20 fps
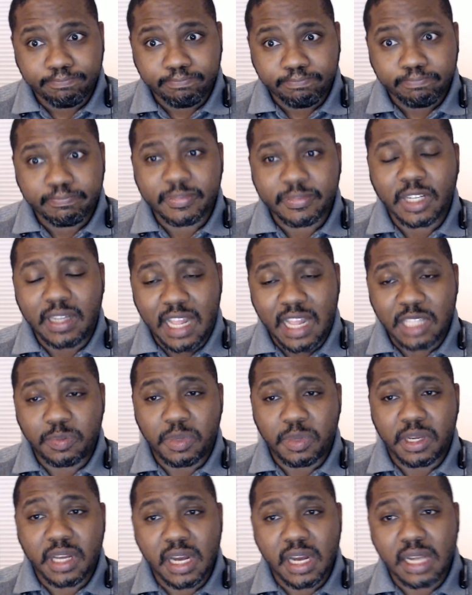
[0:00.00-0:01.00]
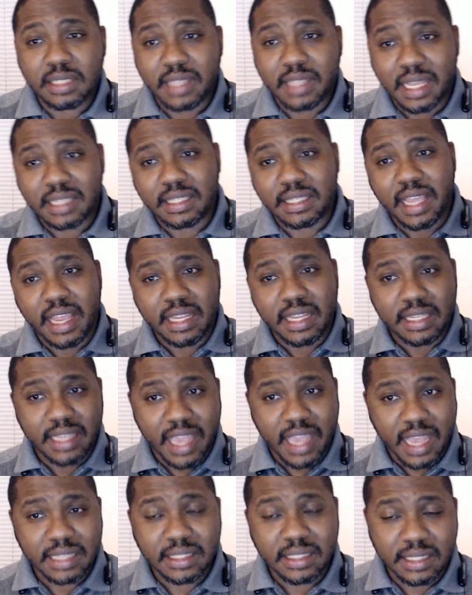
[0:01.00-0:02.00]
That's because they said
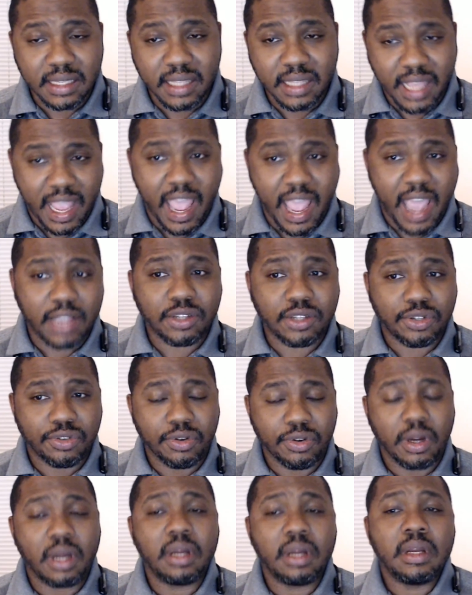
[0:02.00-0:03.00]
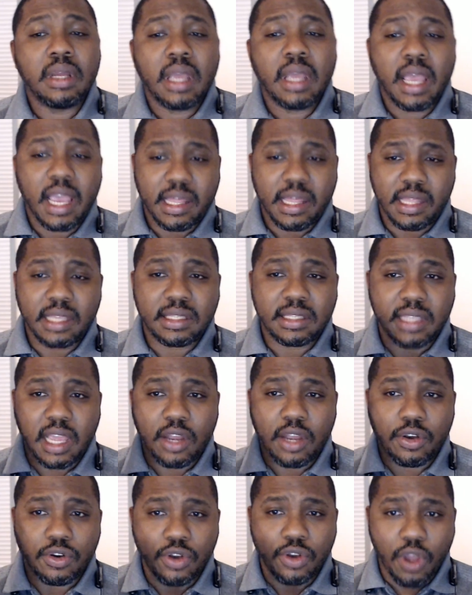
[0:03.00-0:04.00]
yes to the extra and they said
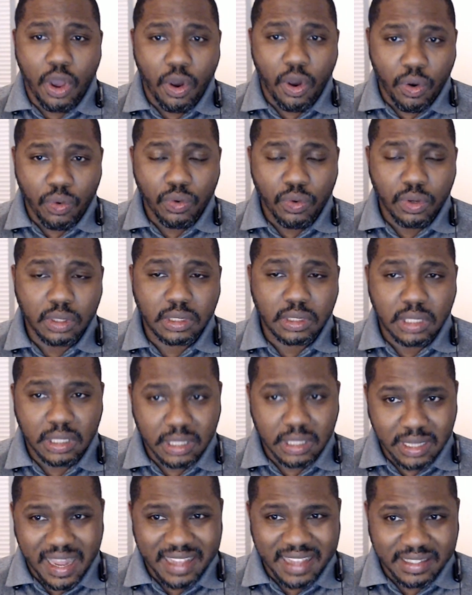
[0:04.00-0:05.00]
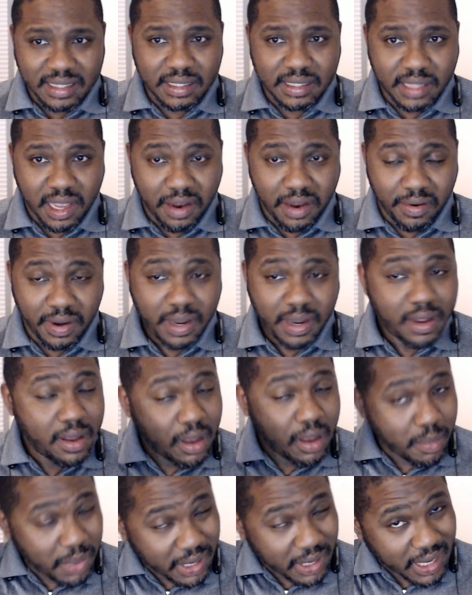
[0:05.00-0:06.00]
no to the necessary.
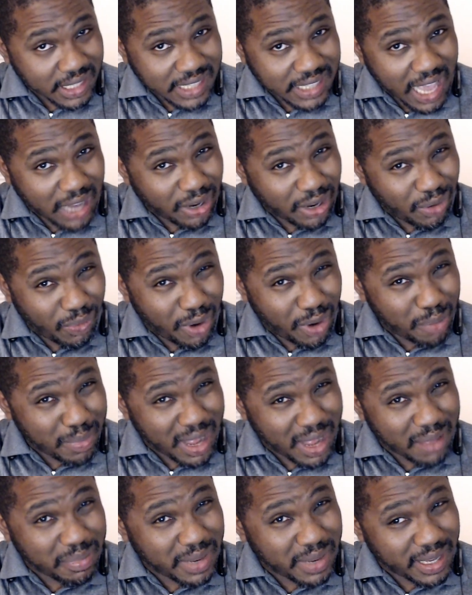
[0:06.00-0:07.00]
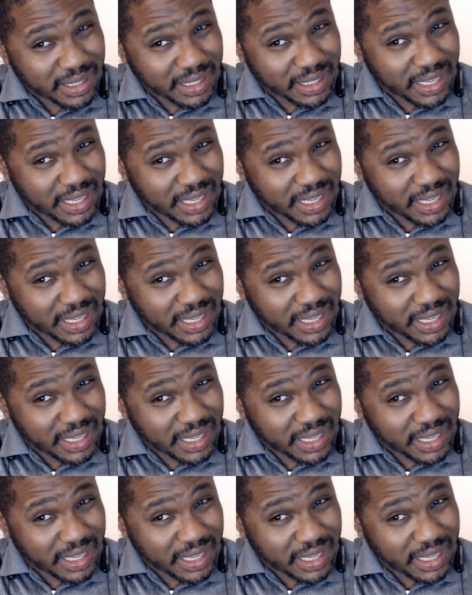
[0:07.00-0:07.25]
Because I don't want my Bentley.